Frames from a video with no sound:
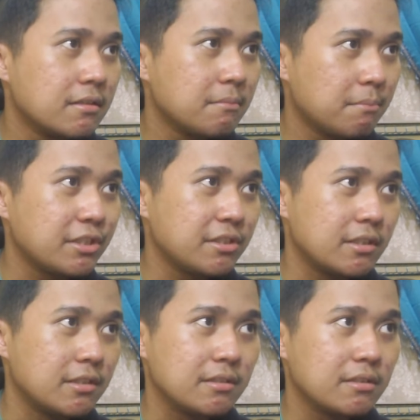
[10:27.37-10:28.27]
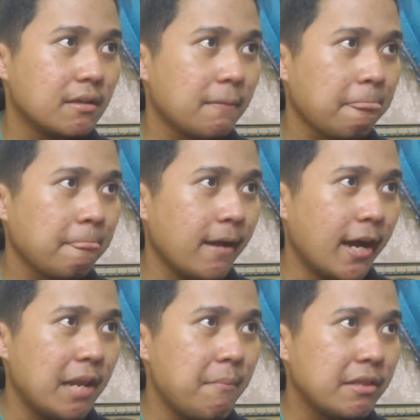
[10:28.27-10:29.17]
person's
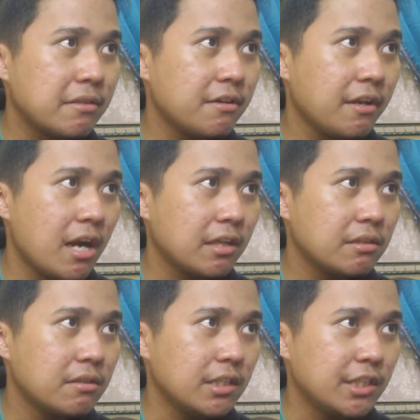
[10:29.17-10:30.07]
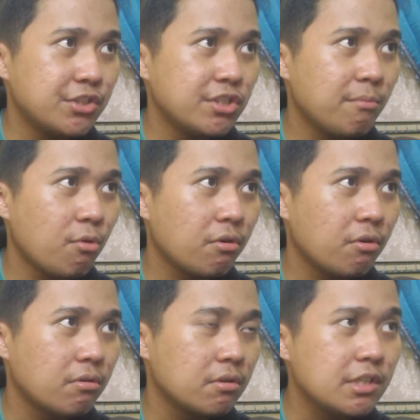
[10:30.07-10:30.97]
animator director
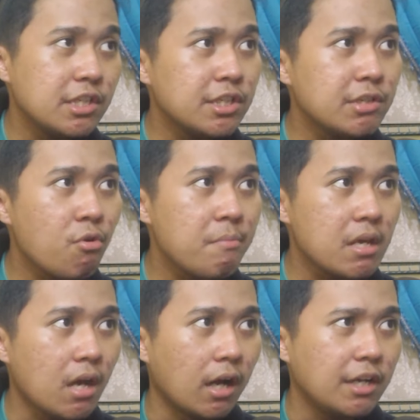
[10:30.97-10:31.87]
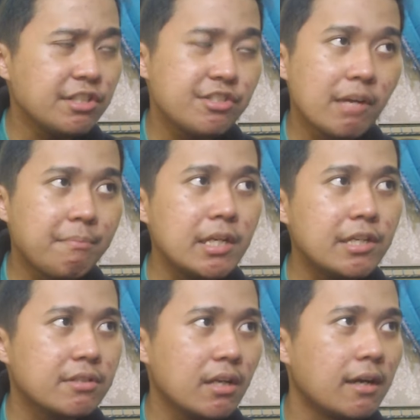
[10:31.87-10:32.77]
Nishinomiya is
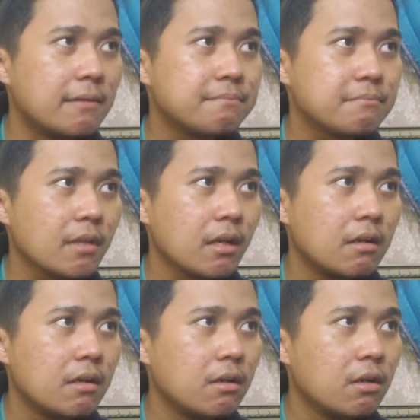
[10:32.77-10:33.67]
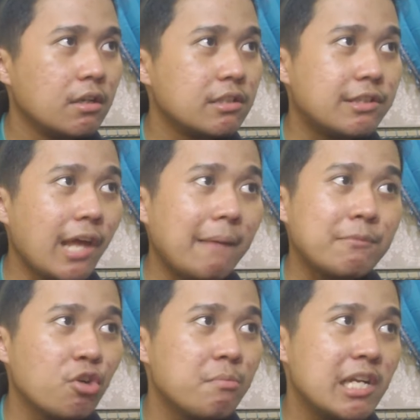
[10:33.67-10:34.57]
Japanese. Damn,
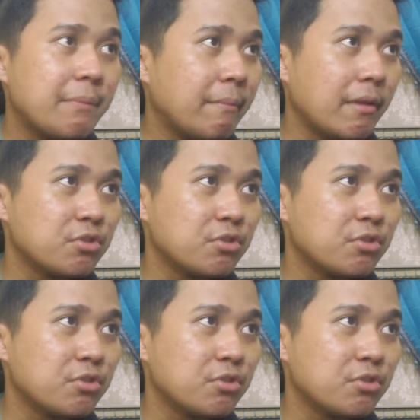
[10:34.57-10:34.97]
so many people